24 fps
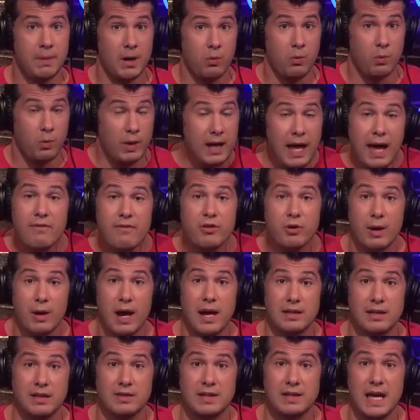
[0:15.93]
but we have the
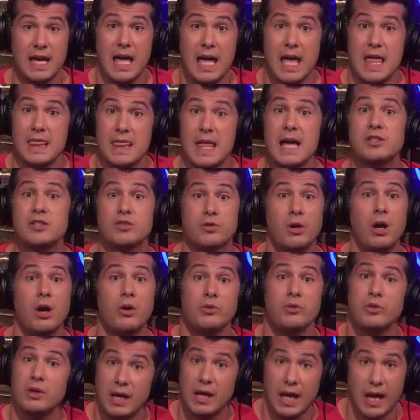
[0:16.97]
right to say, that's
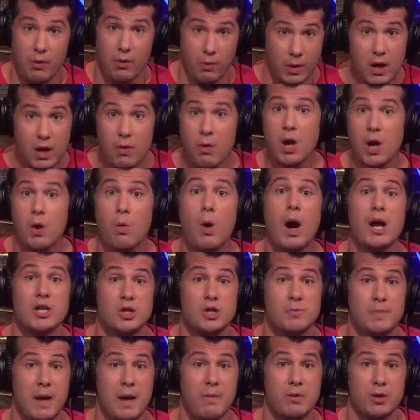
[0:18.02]
gross, and we don't want to
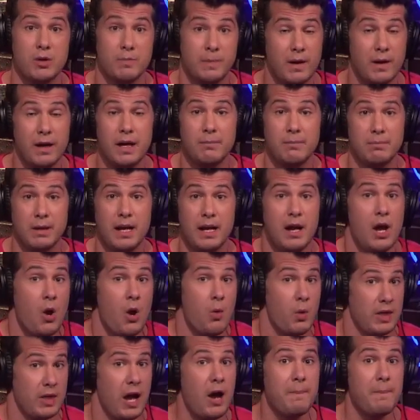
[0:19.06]
watch you paint with your period blood
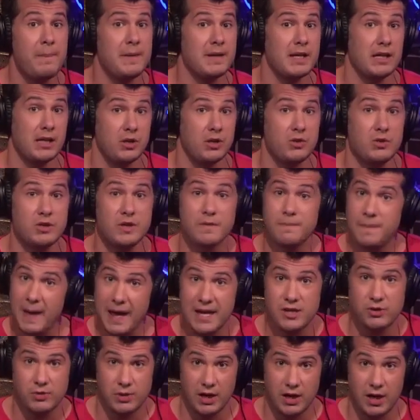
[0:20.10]
without being accused of
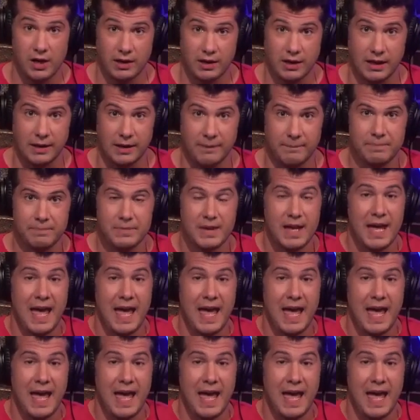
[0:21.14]
patriarchy.